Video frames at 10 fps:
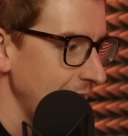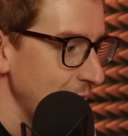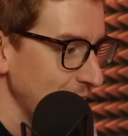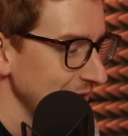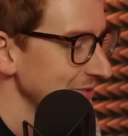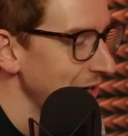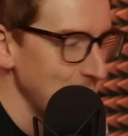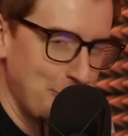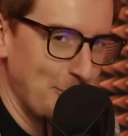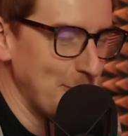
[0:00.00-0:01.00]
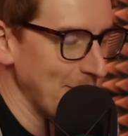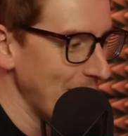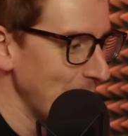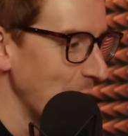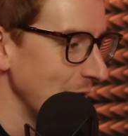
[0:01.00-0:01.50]
Evil Uno, poor
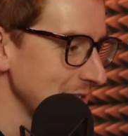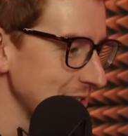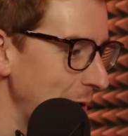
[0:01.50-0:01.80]
bloke, walks